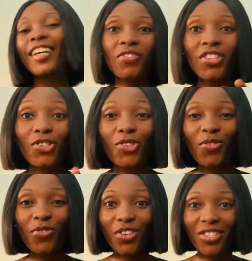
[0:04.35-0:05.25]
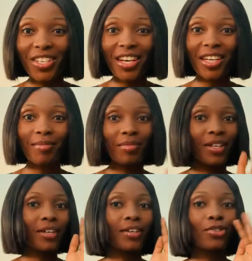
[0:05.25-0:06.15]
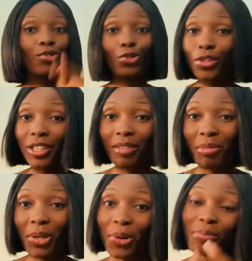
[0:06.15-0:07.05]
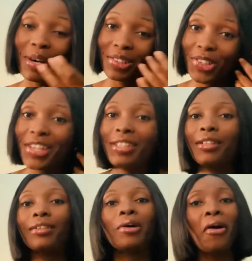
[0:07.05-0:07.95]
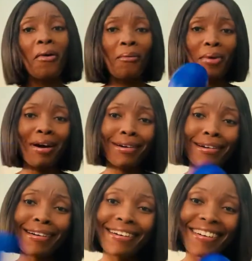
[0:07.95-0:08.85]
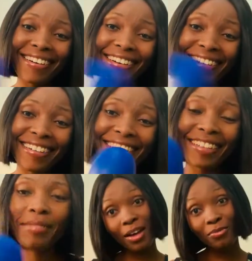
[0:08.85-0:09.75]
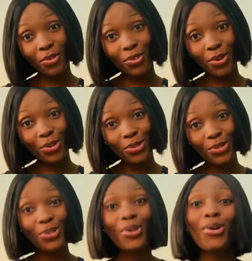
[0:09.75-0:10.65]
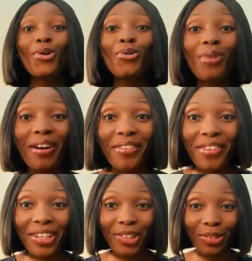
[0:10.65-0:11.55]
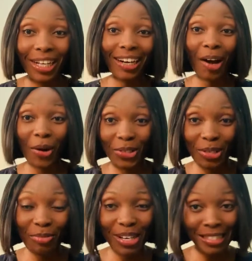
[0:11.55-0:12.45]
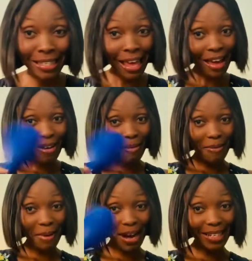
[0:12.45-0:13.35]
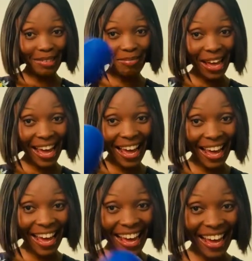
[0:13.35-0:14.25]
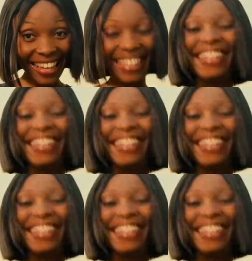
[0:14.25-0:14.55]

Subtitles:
If this is your first time joining me on my channel, welcome. And for those who are regular customers, welcome back.